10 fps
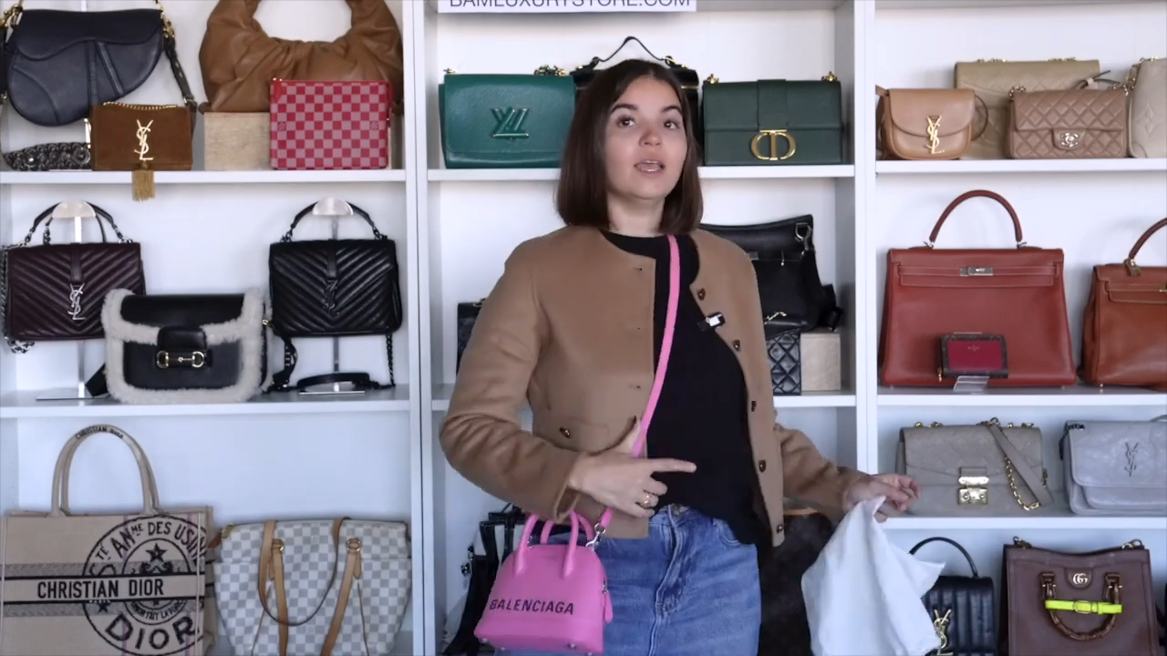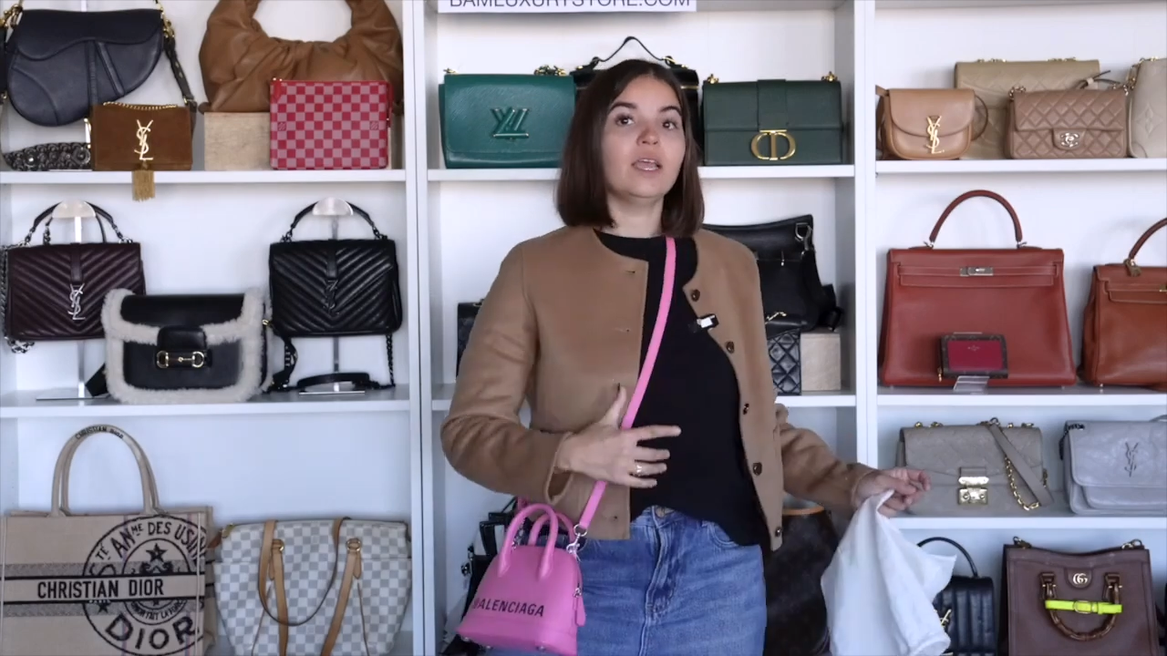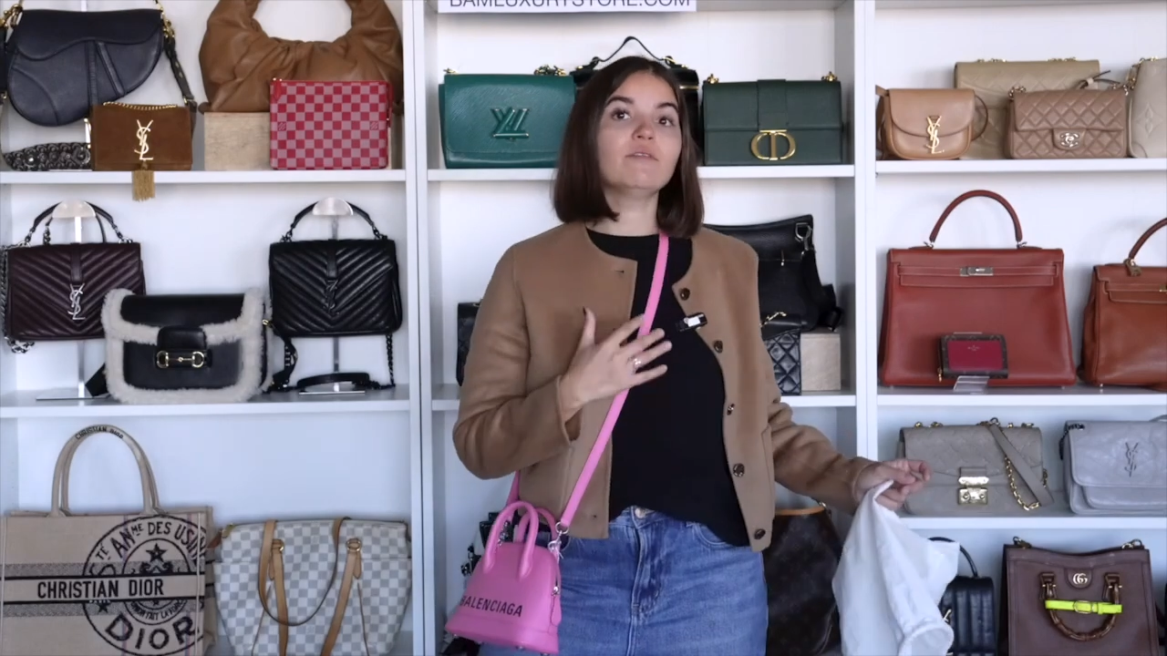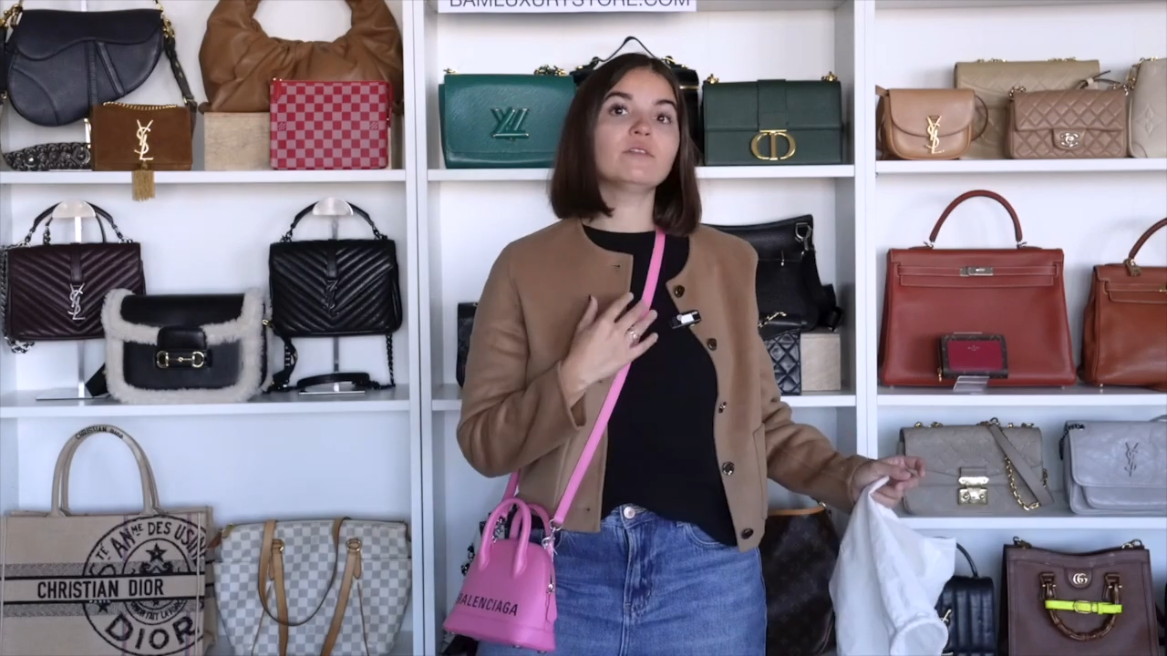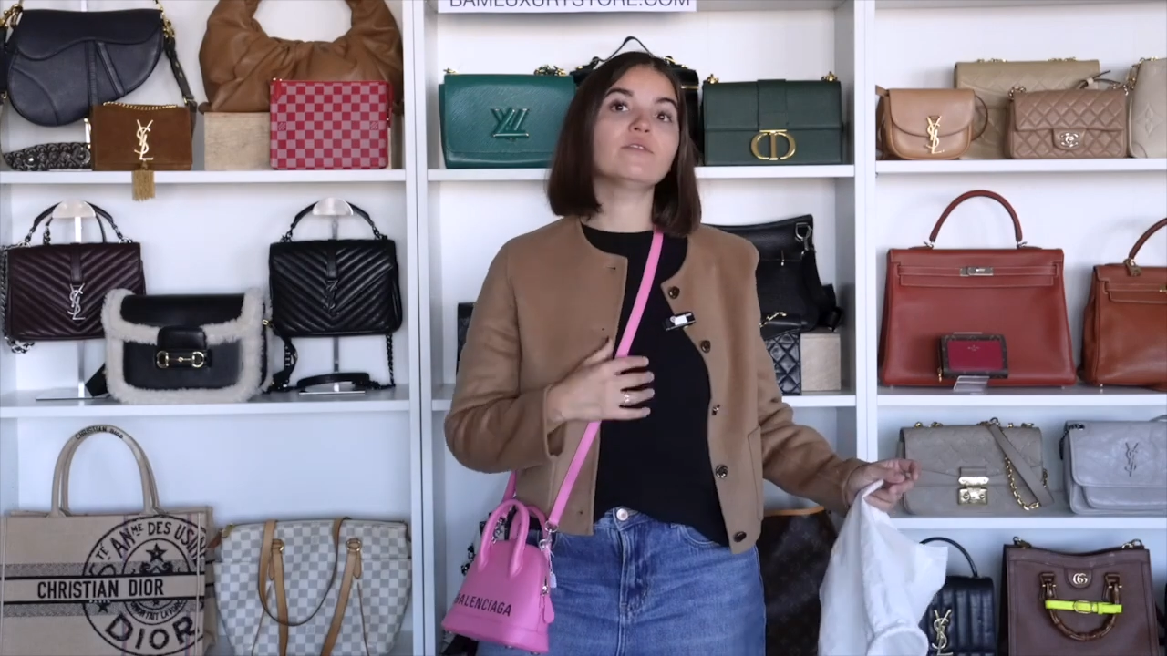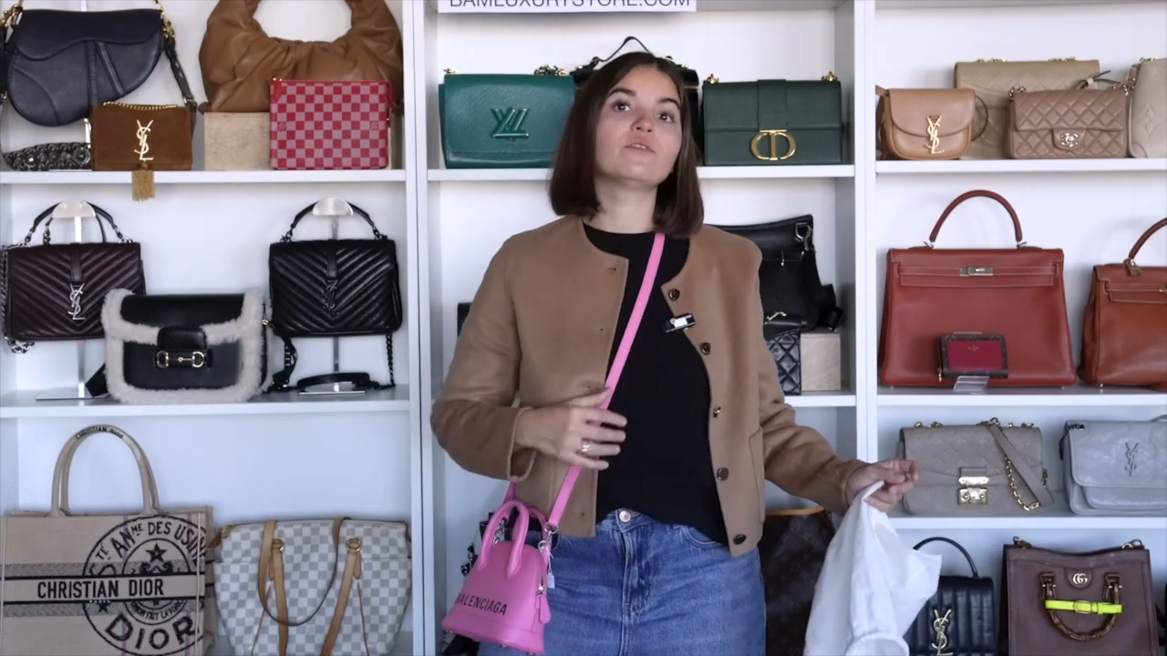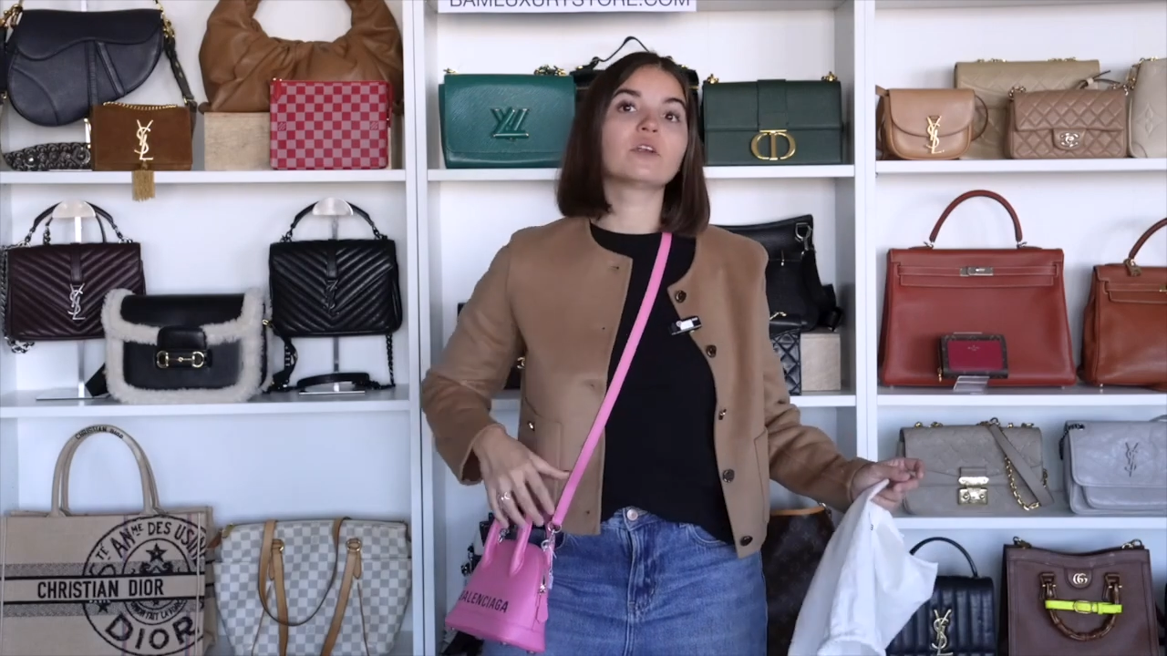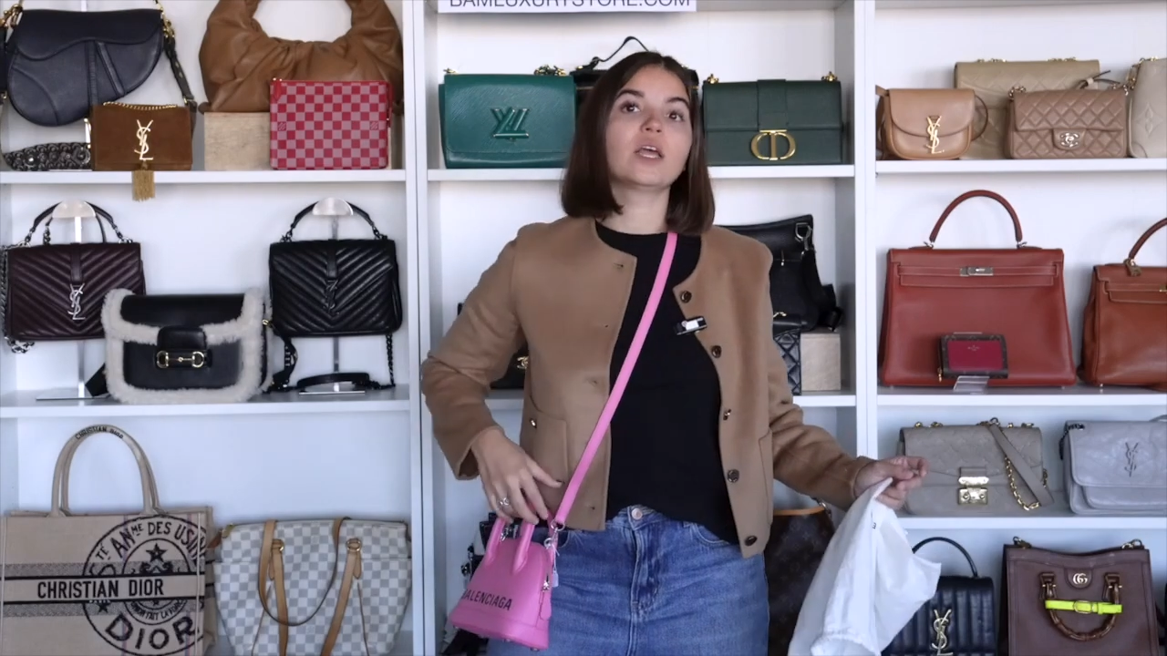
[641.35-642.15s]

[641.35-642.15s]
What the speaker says: even for